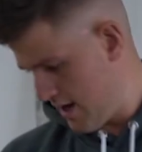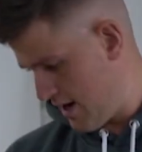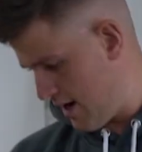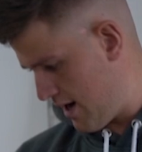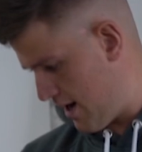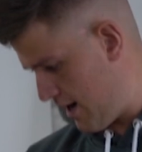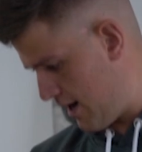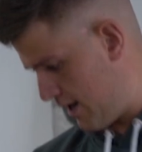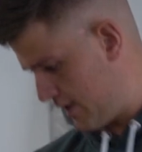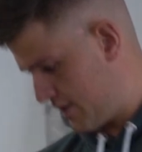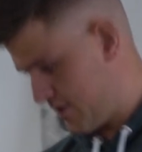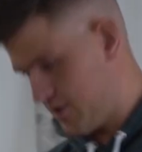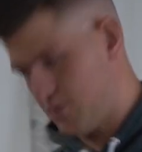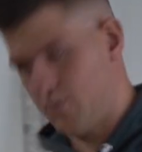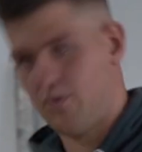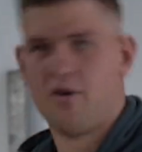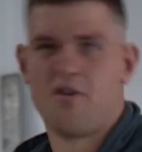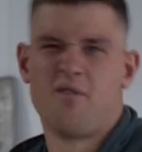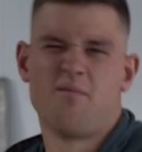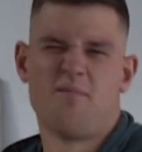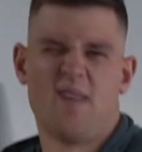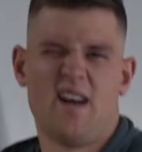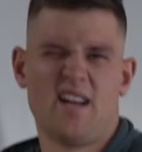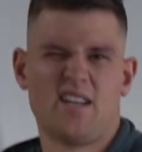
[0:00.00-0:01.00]
I just
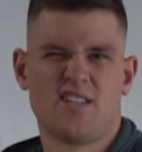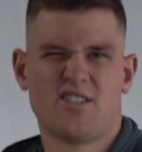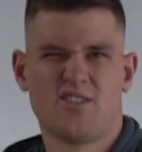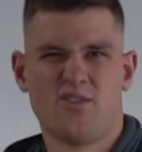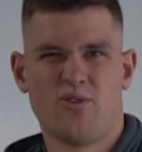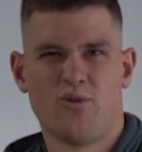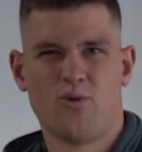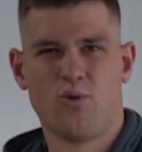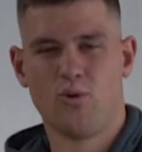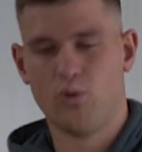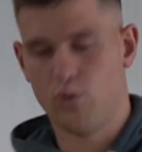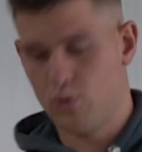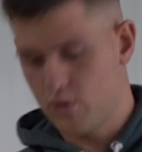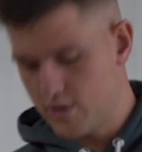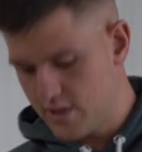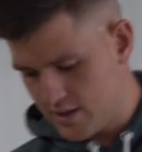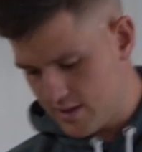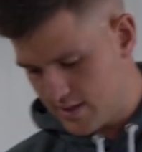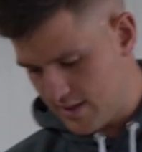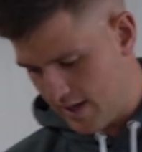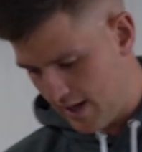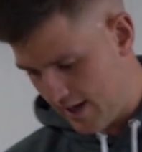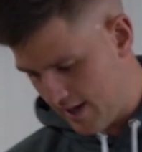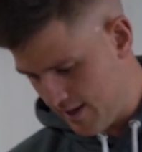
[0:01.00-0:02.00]
wanted to match so it all looks the
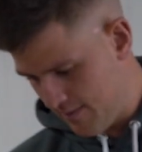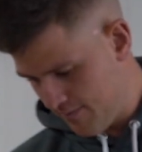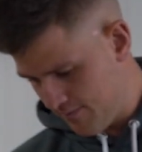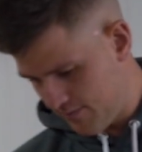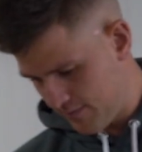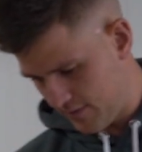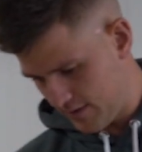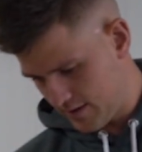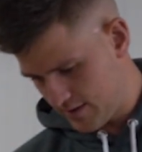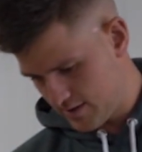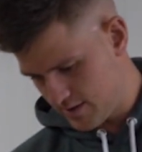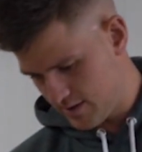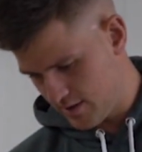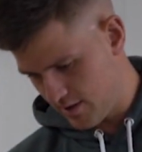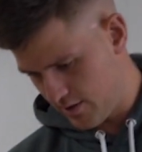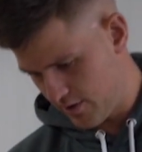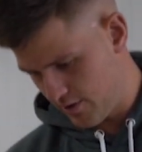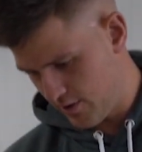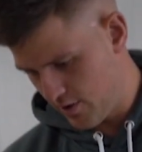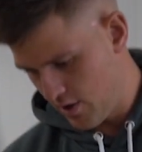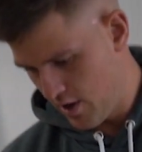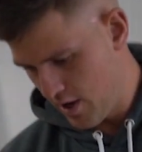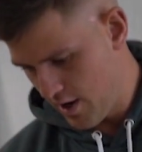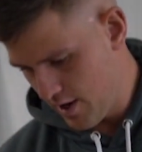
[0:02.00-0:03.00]
same. So
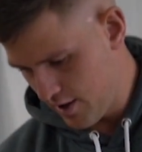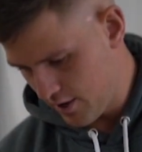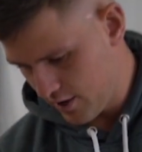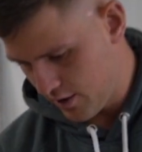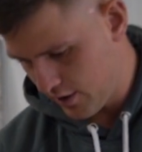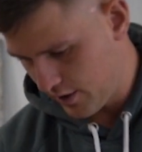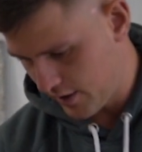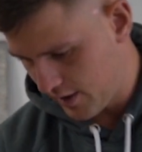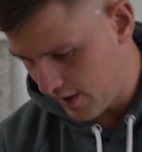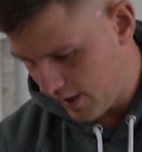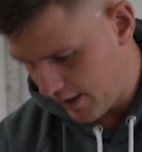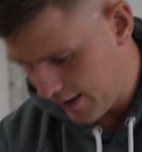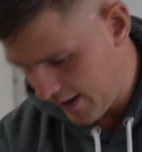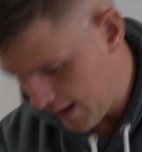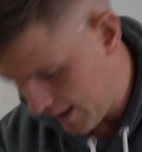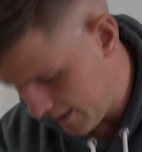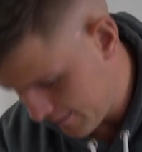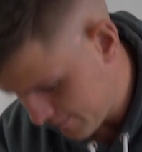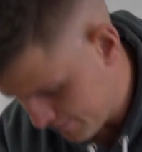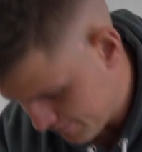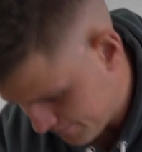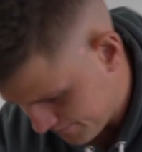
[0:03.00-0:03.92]
I'm going to cut out